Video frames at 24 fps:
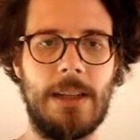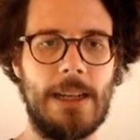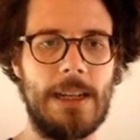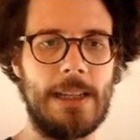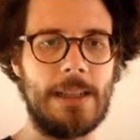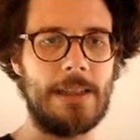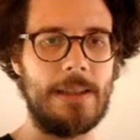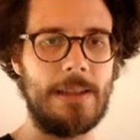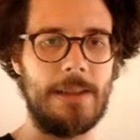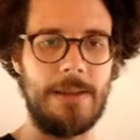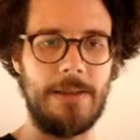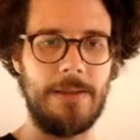
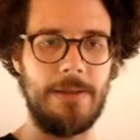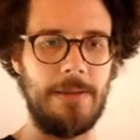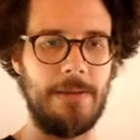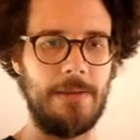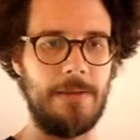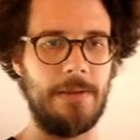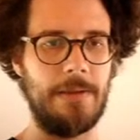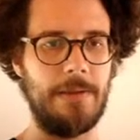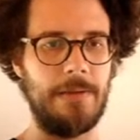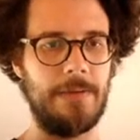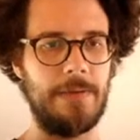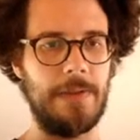S to
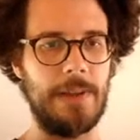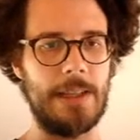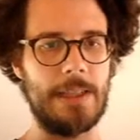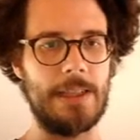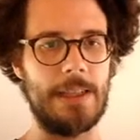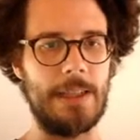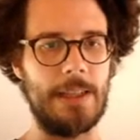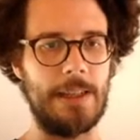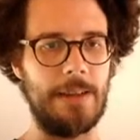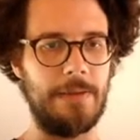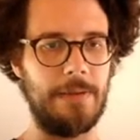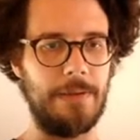fix
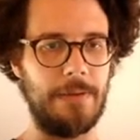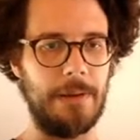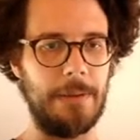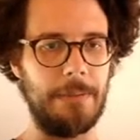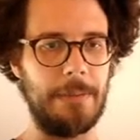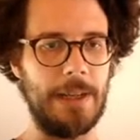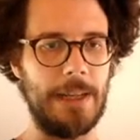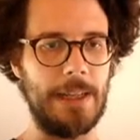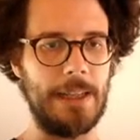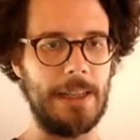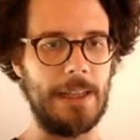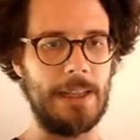it if we
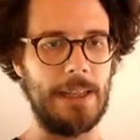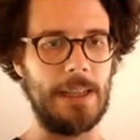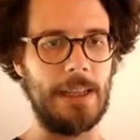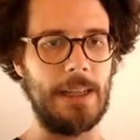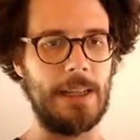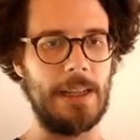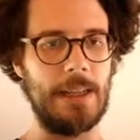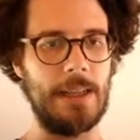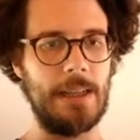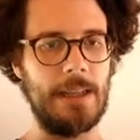break it again.